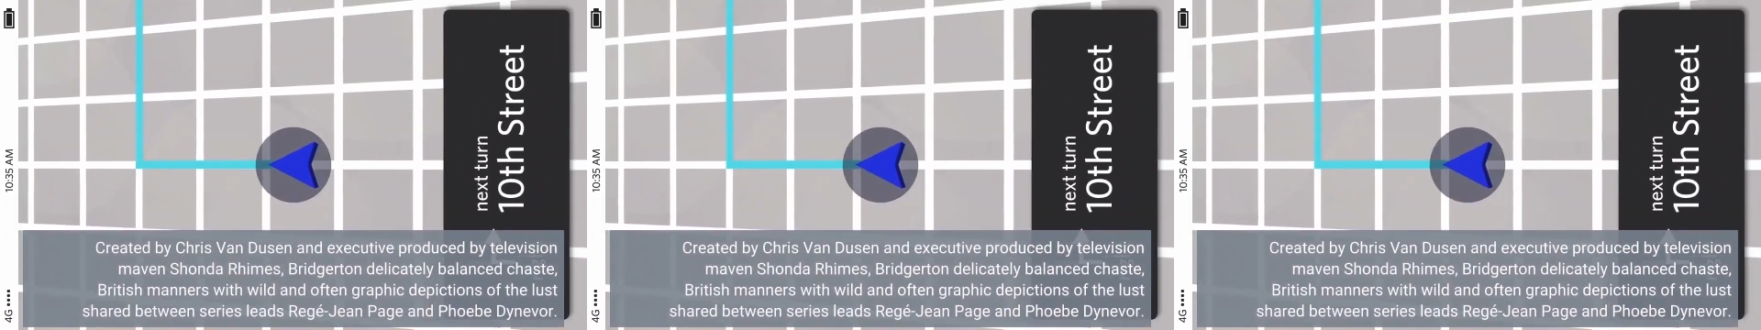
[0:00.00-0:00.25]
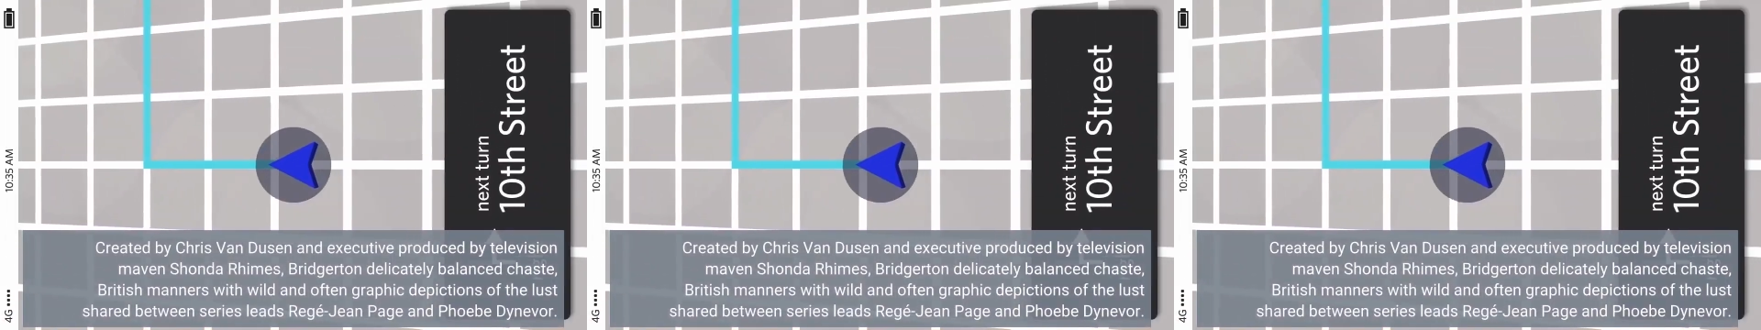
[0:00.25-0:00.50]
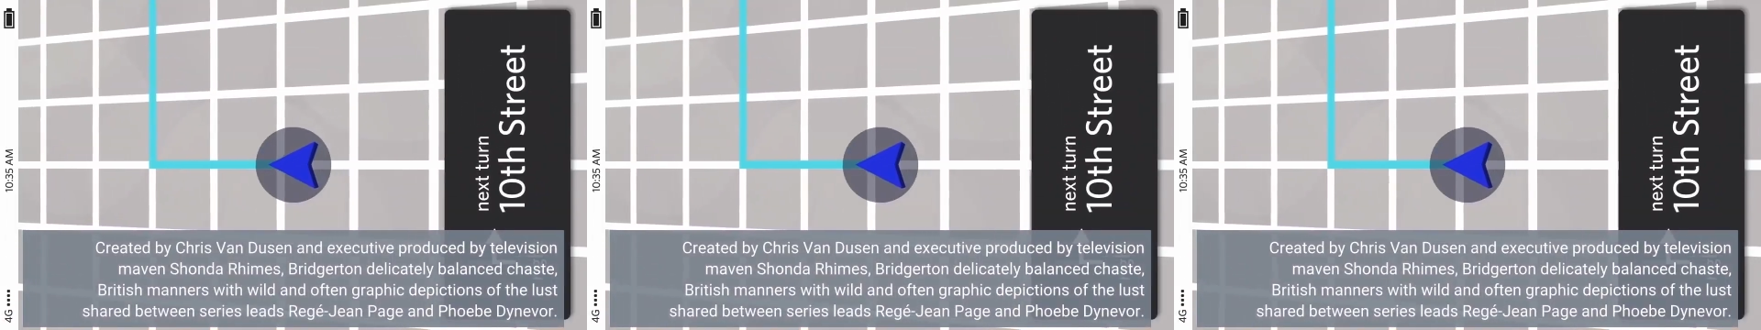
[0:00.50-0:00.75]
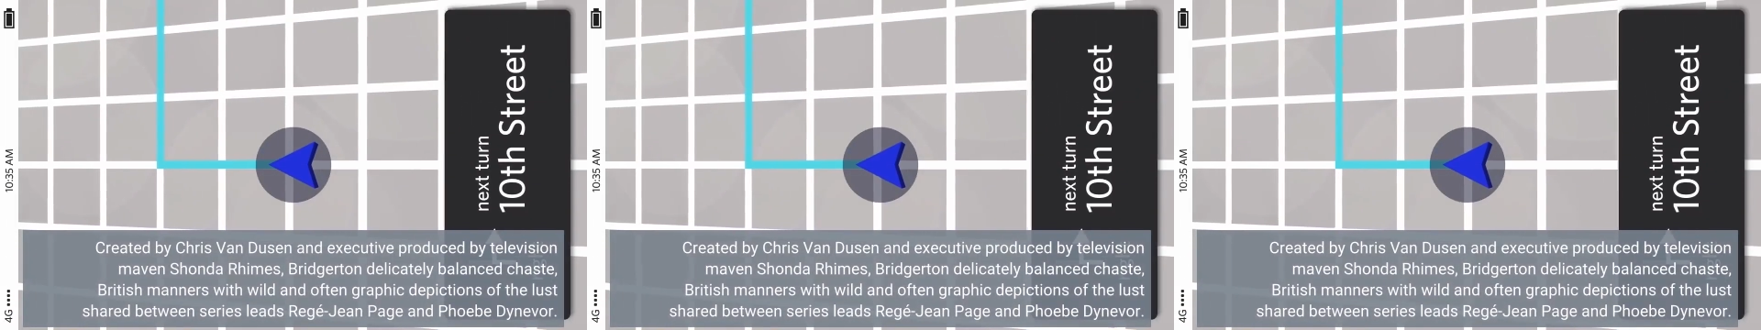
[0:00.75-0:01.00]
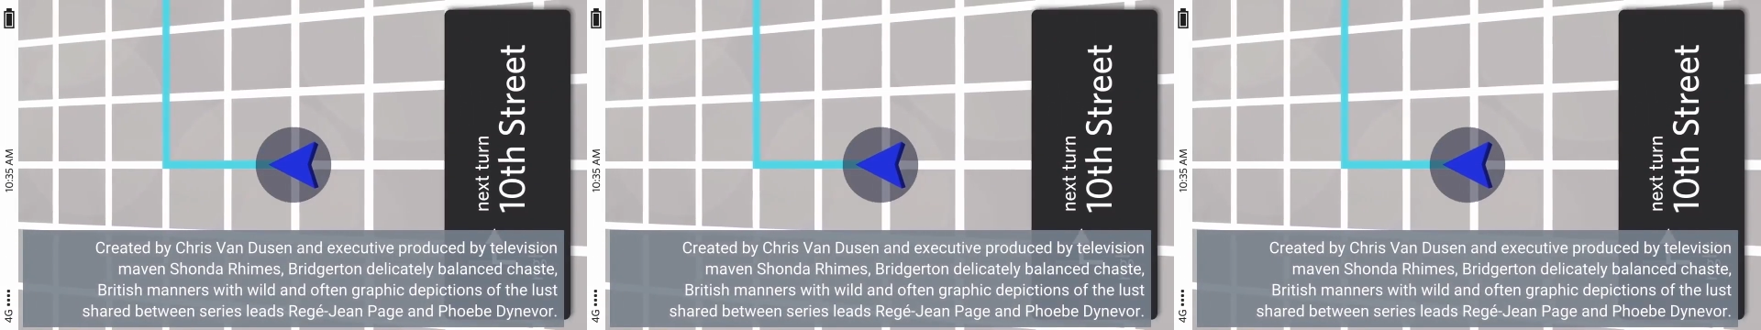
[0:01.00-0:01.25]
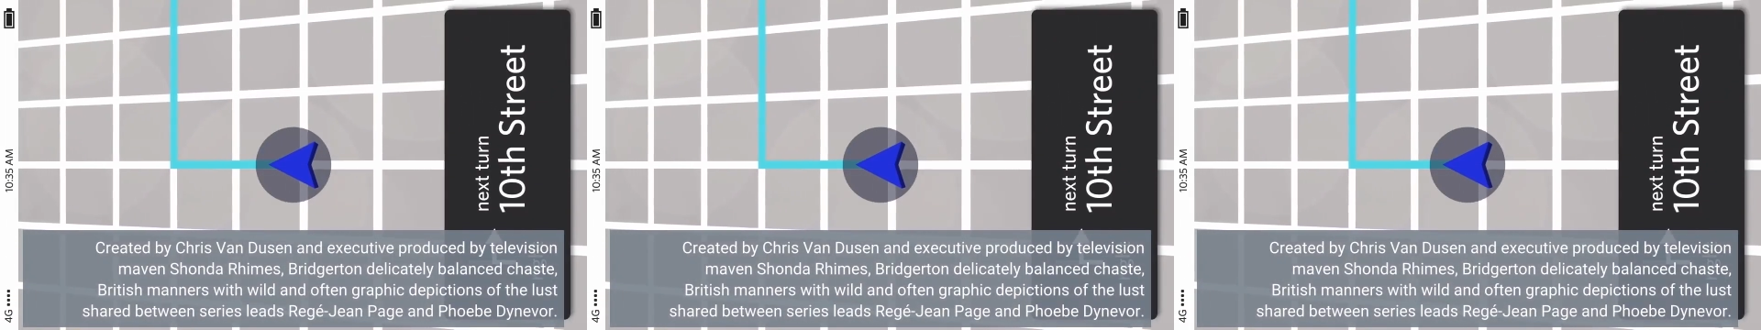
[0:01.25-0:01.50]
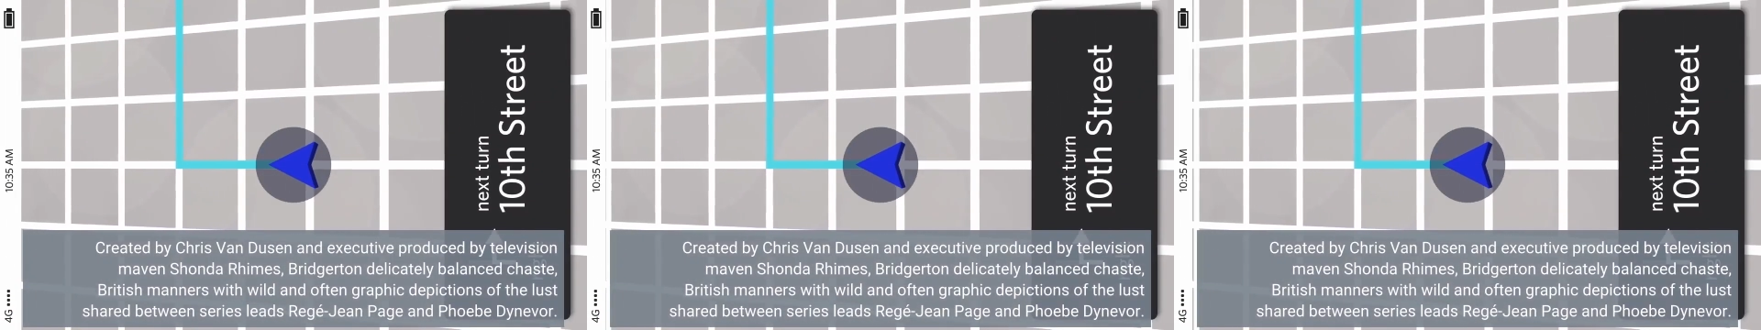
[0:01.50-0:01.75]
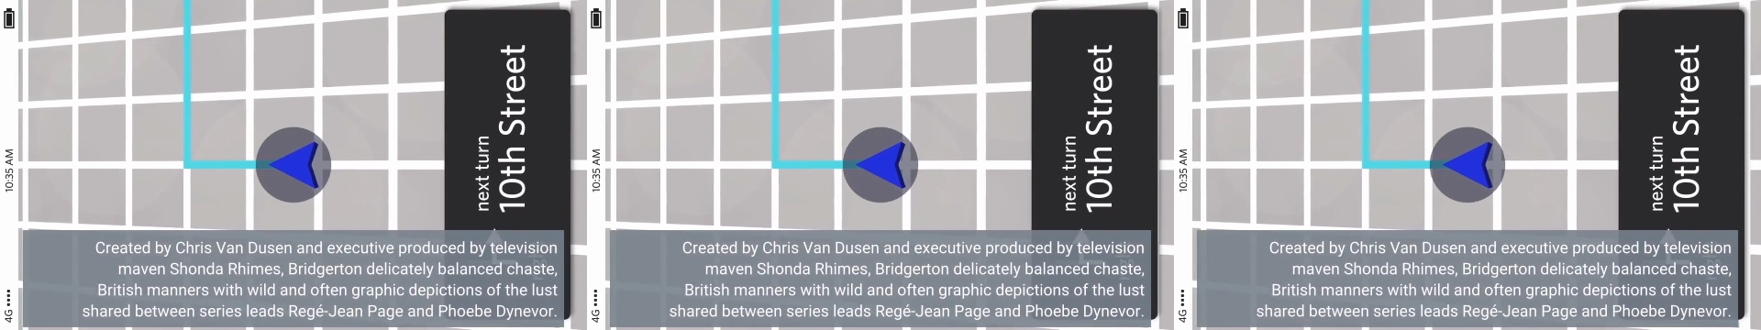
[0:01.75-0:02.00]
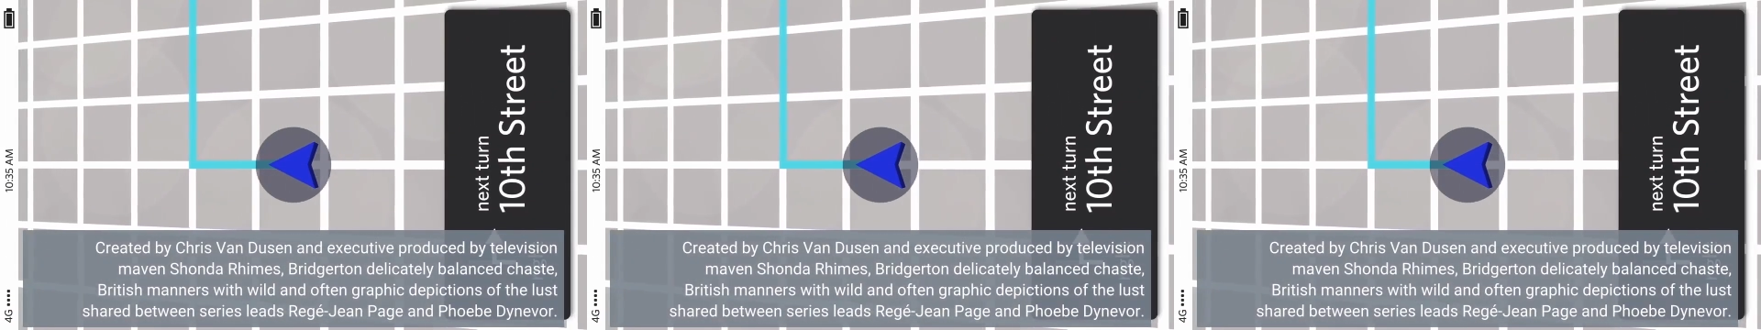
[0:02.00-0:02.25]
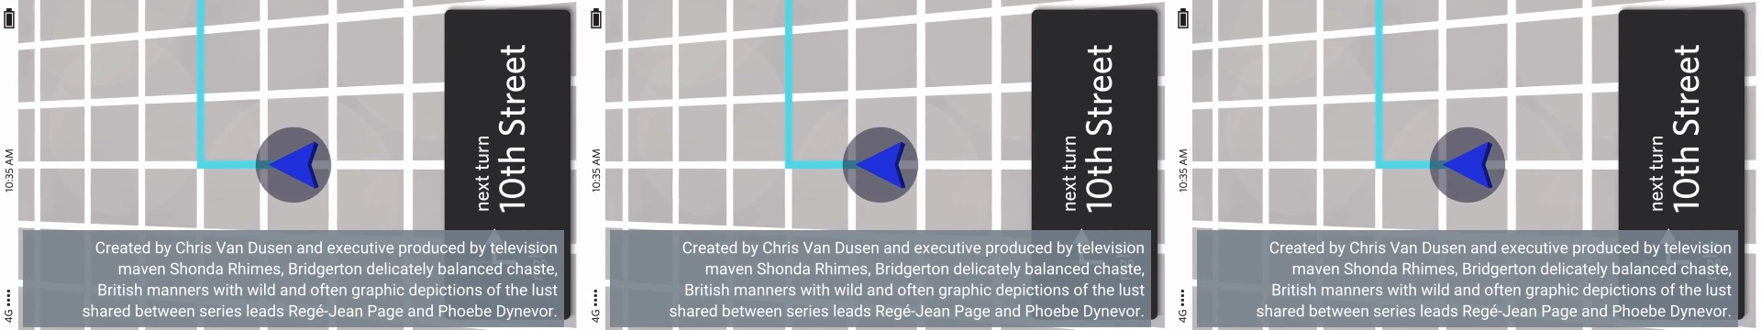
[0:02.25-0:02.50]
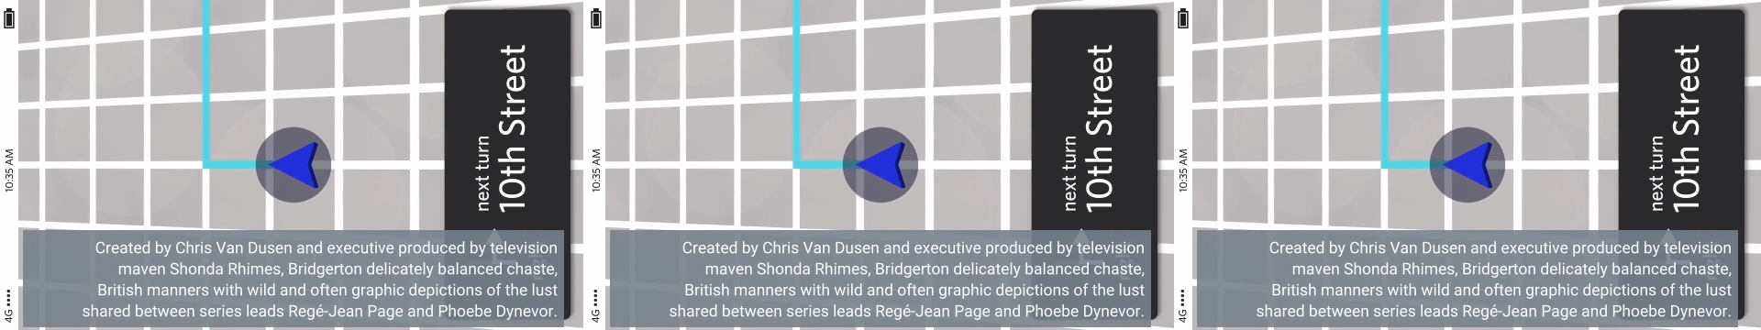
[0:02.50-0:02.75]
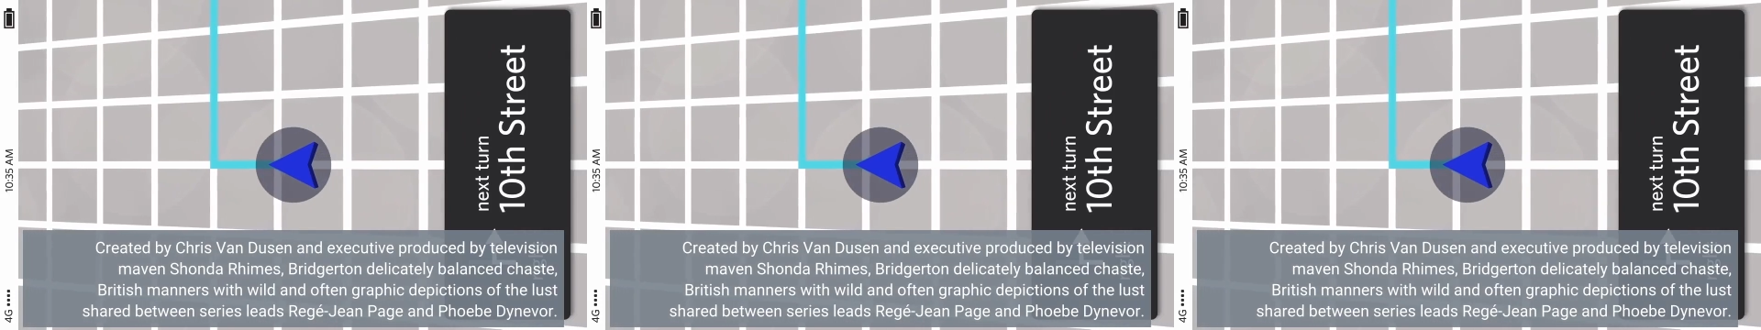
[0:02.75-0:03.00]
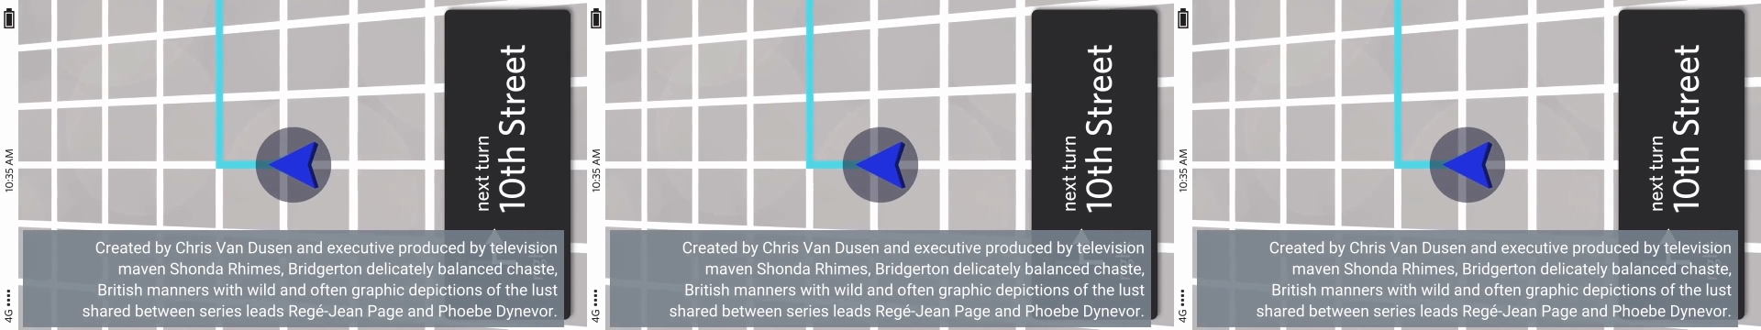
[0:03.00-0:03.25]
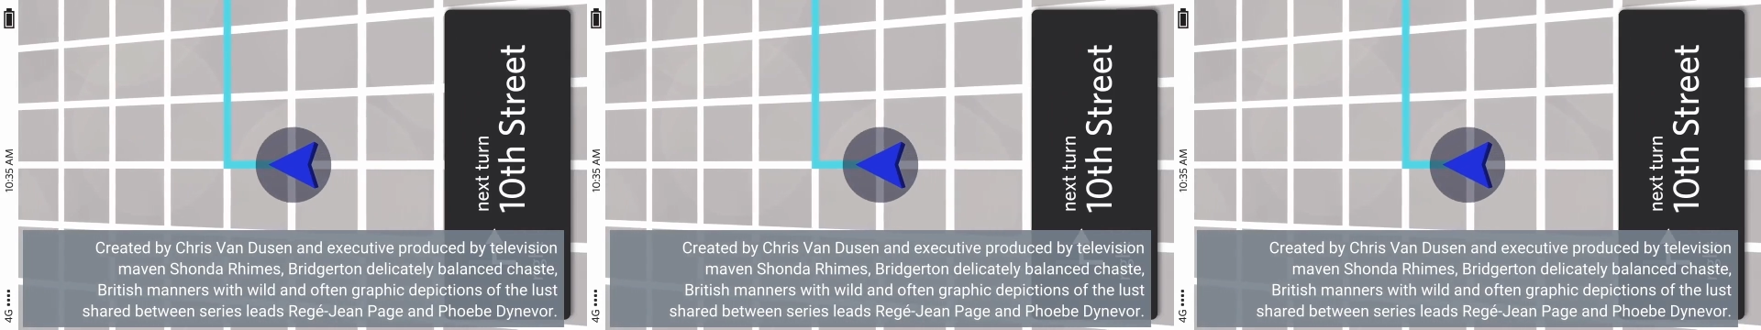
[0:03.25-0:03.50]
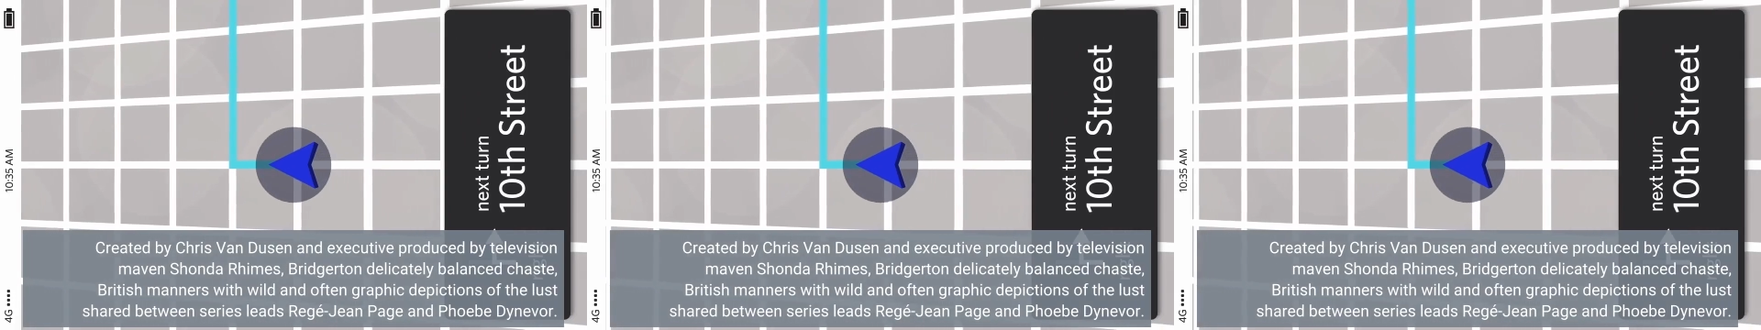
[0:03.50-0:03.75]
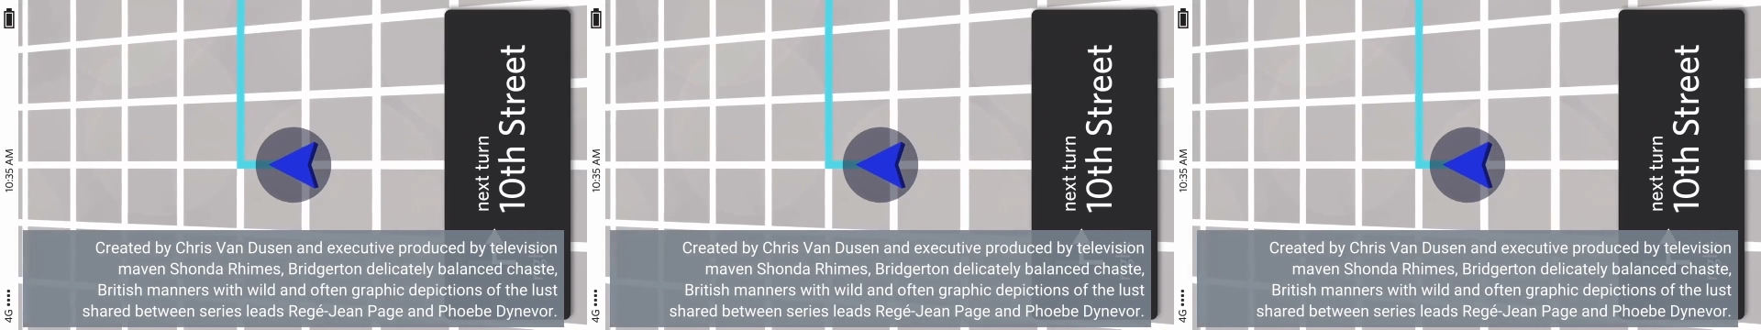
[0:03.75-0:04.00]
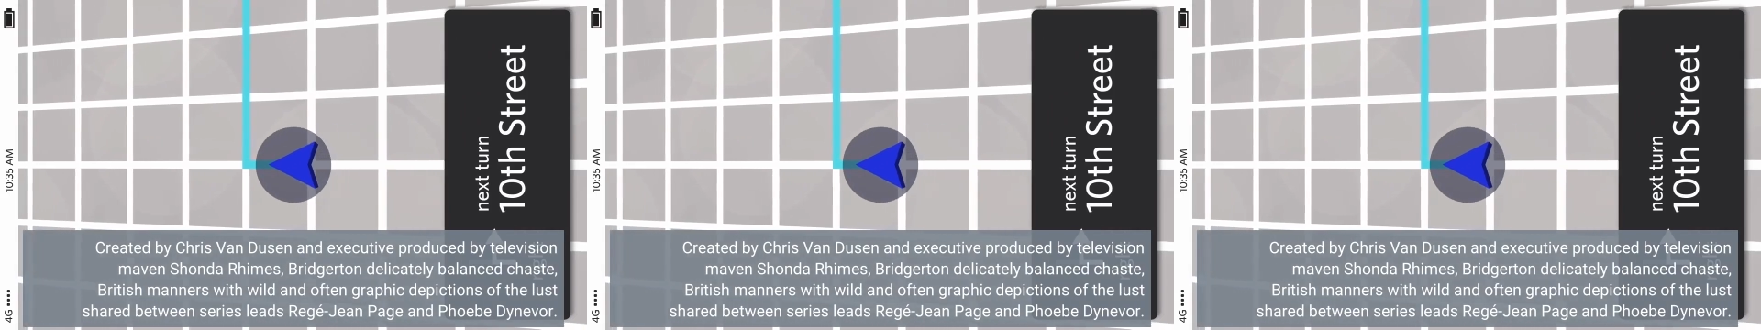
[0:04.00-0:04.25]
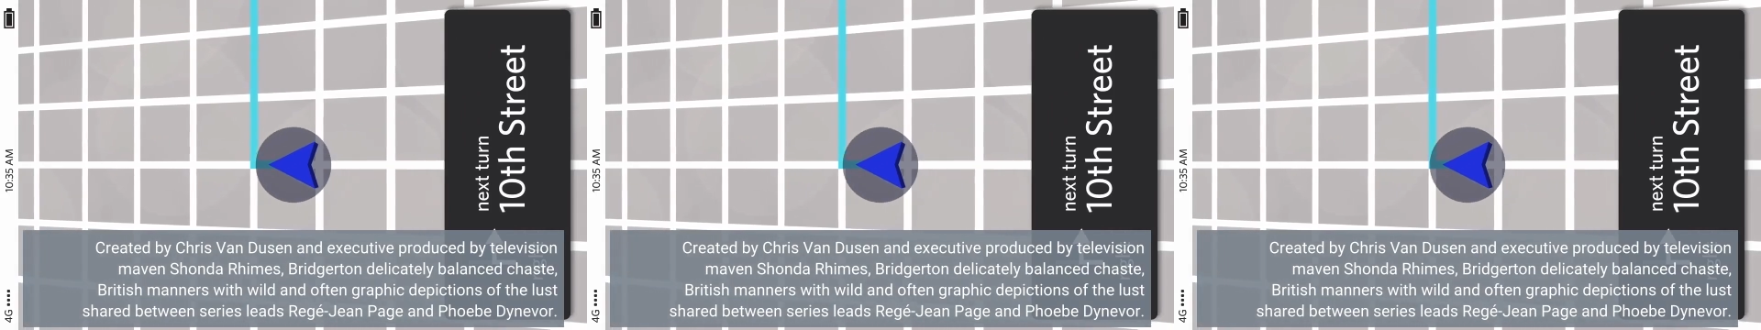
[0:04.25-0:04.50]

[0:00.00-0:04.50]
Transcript: (no speaker visible)